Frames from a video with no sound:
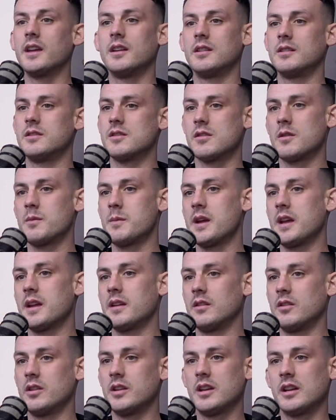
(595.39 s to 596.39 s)
Do you know what I mean?
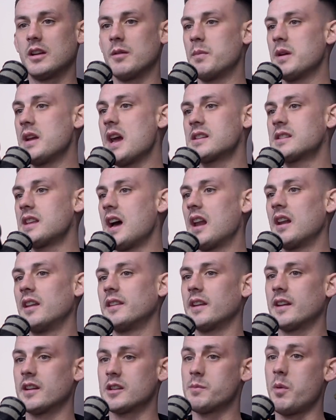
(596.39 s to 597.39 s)
Like, you can be as
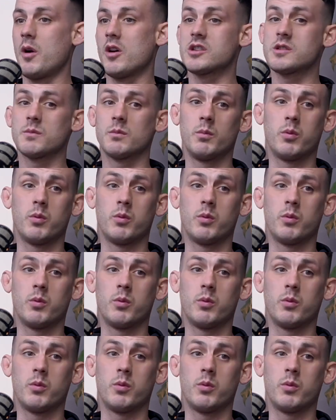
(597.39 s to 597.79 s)
talented as possible,